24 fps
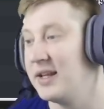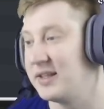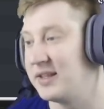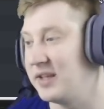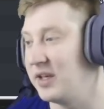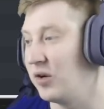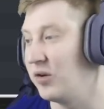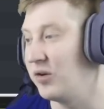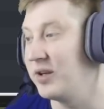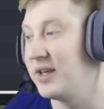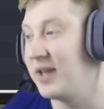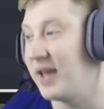
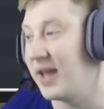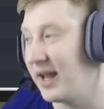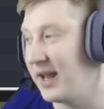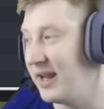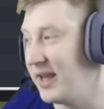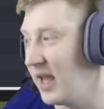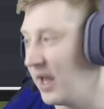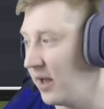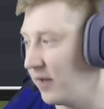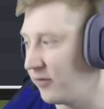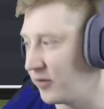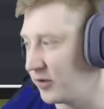Dion
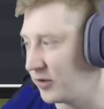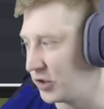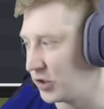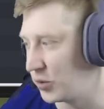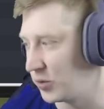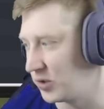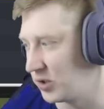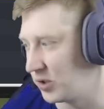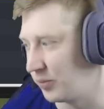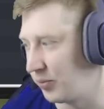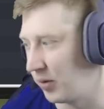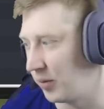Kelly Evans
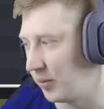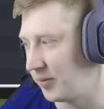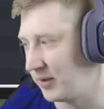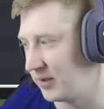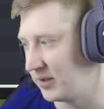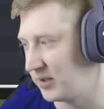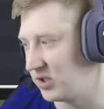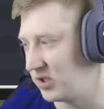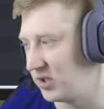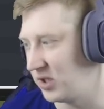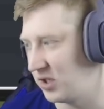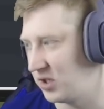was a
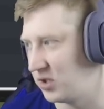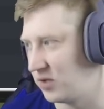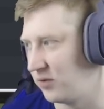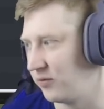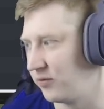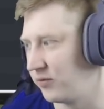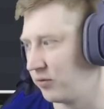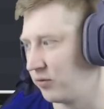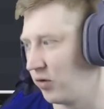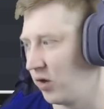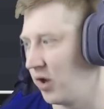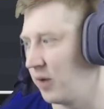popular suggestion
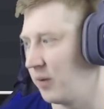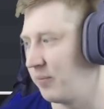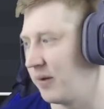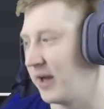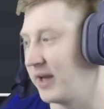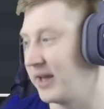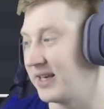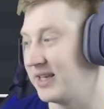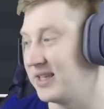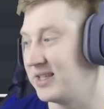for right back.